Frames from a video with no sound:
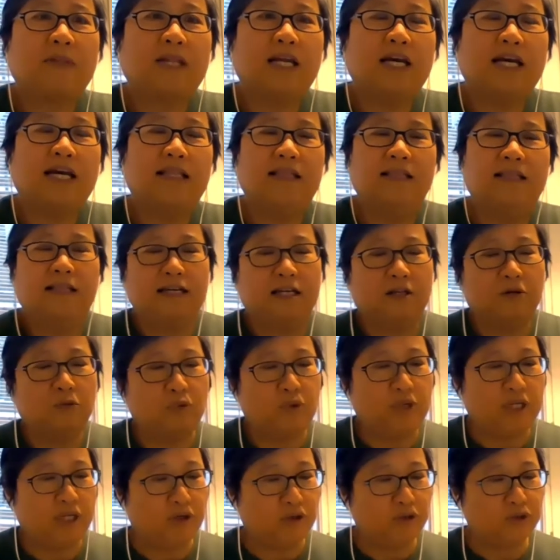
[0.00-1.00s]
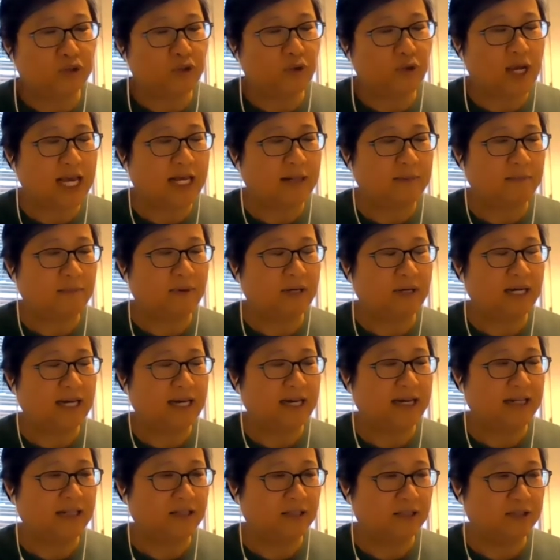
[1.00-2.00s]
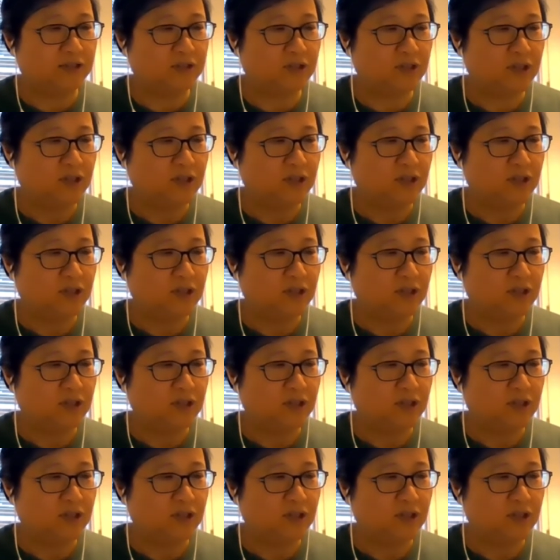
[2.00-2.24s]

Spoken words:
And then we also had plans